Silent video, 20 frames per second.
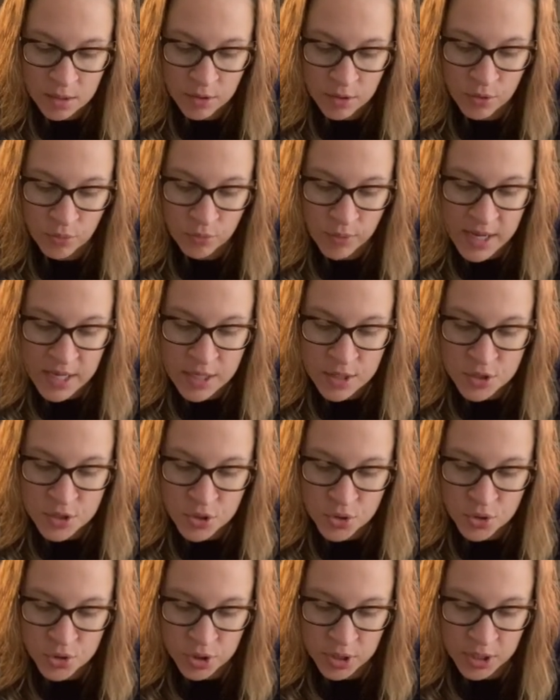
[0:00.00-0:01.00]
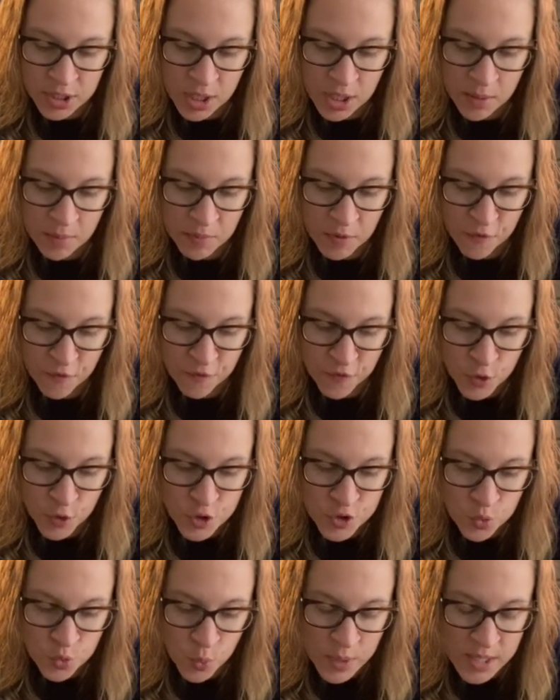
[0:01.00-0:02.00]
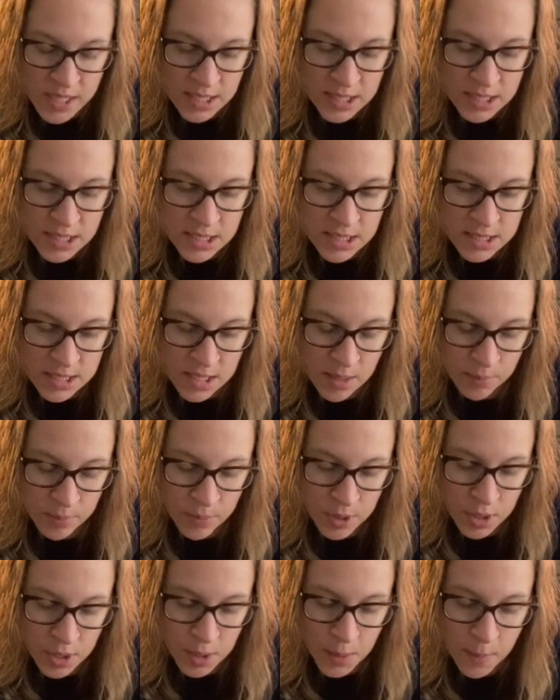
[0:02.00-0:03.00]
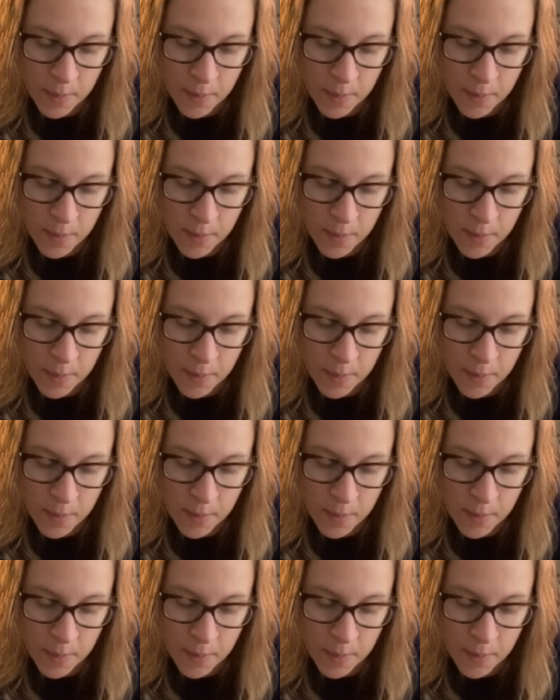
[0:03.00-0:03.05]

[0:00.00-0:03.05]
The rains usually come the first week in December.